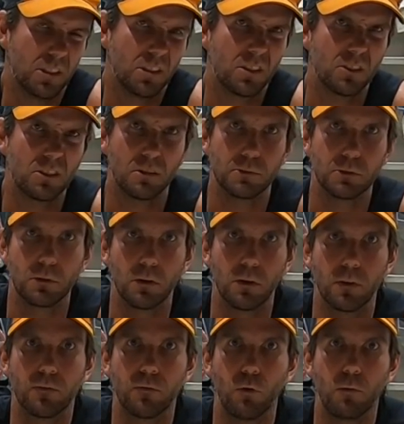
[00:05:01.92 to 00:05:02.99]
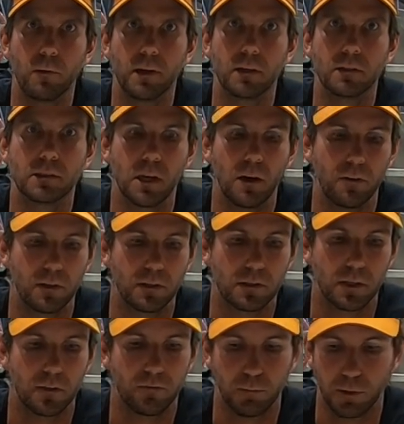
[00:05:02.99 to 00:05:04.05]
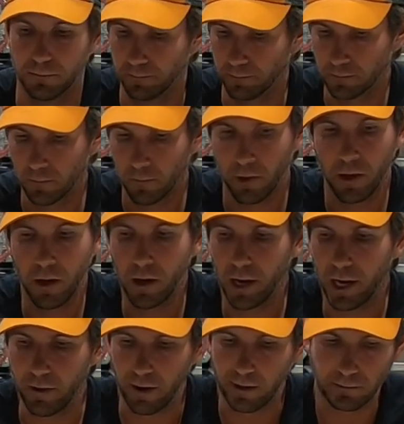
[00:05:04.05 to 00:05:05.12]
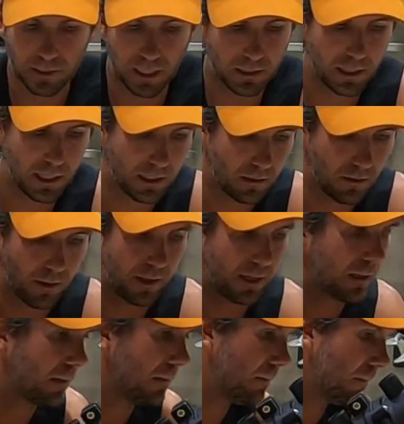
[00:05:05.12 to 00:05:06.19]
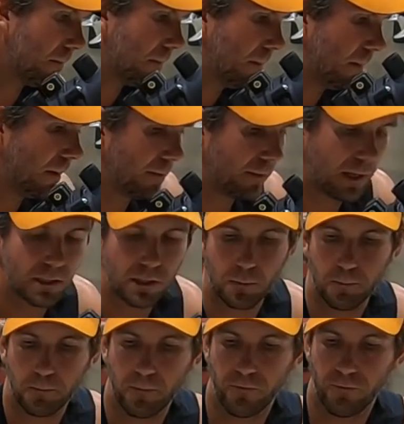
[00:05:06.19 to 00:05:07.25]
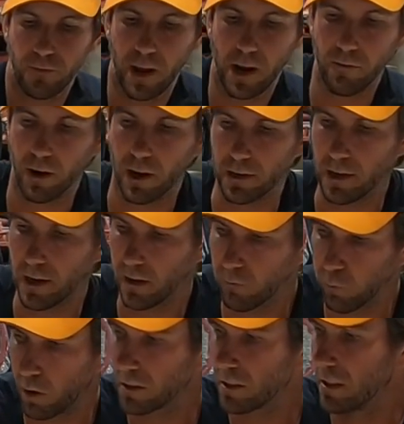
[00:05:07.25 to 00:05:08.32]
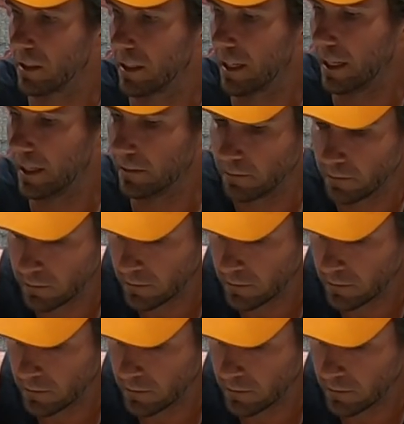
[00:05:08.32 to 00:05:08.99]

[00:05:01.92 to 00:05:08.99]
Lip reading: just because I'm doing a lot of 4BN and towing and stuff. But anyway, that's it. I think that's a fair rundown of what's in the kit.